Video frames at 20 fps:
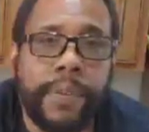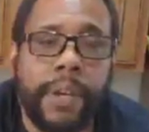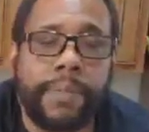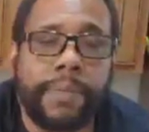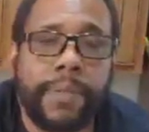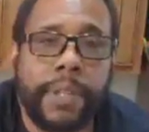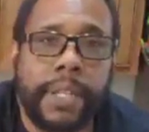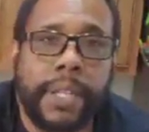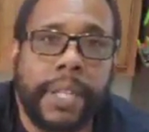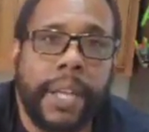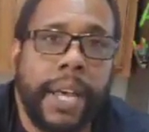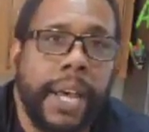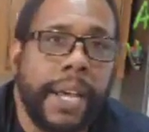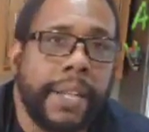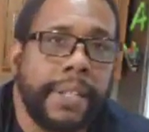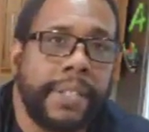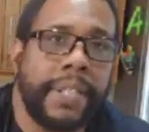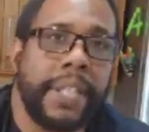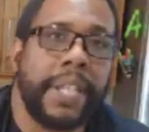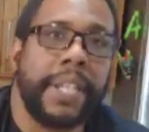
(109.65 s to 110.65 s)
the
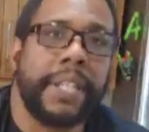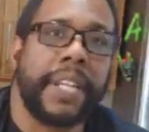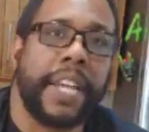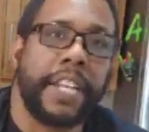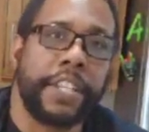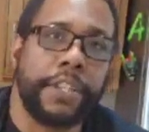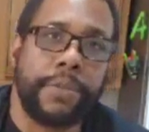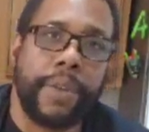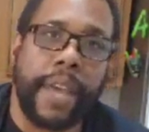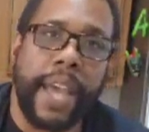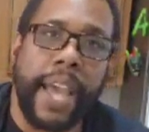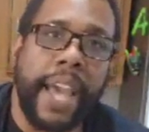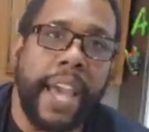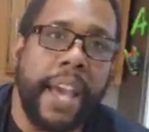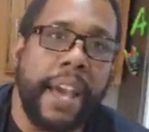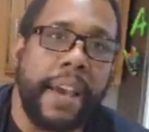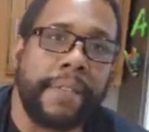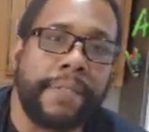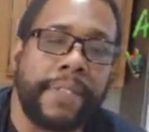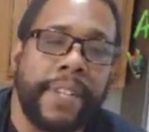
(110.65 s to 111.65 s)
content that you
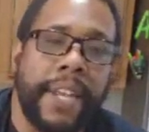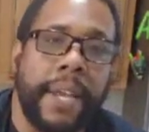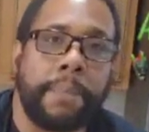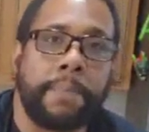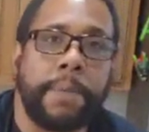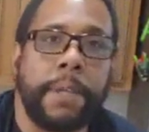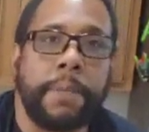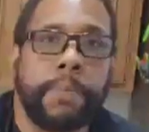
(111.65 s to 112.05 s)
have that